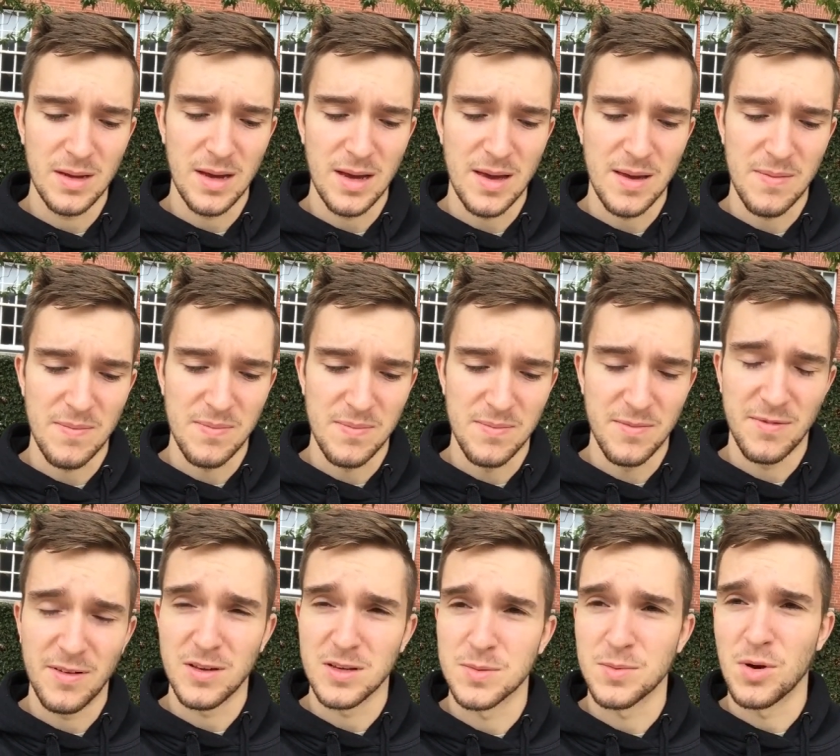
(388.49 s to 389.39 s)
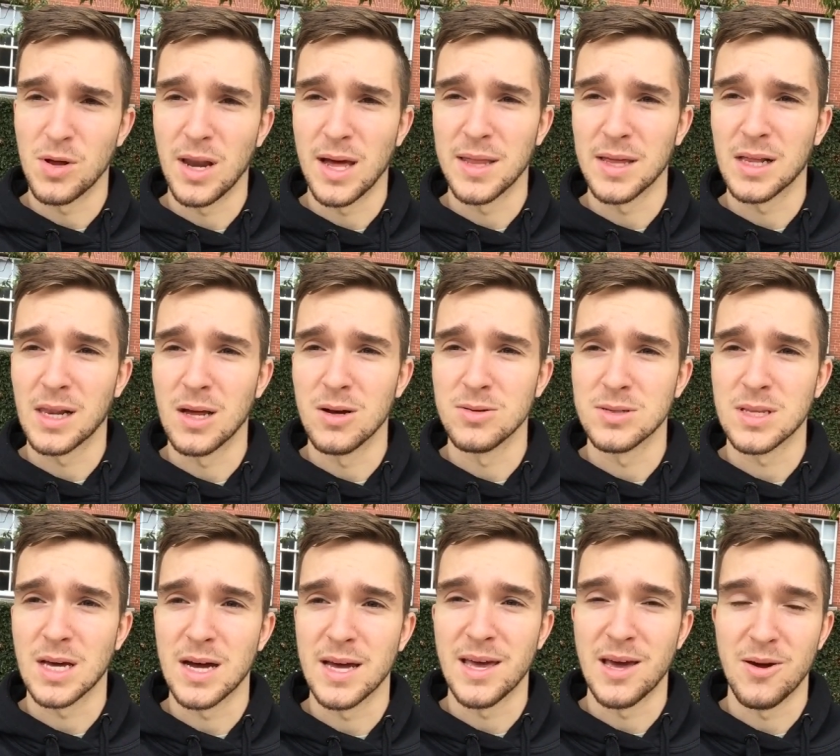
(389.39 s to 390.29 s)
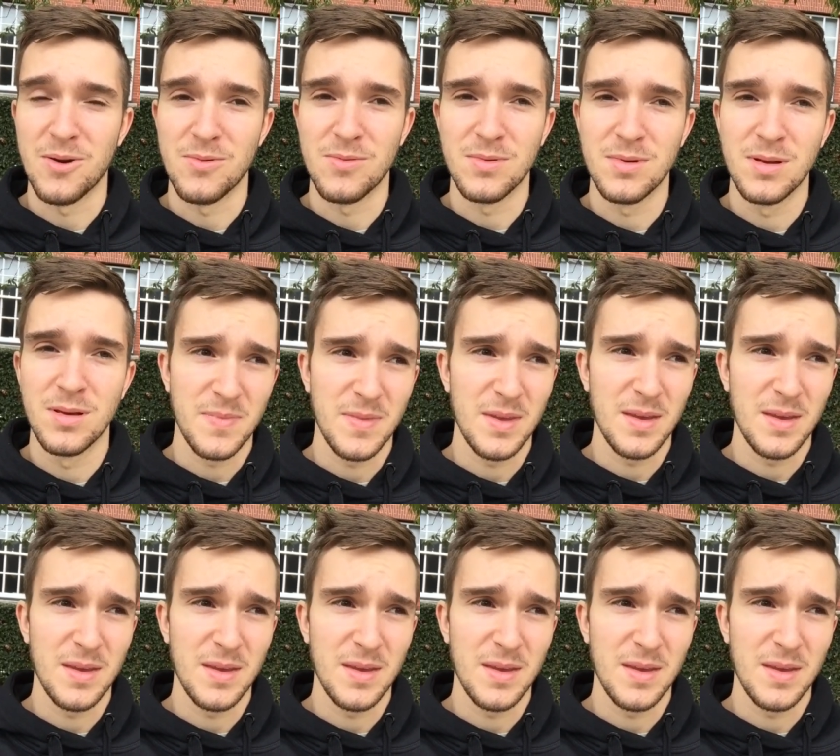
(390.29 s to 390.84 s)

um, feels more like the clothes that I own.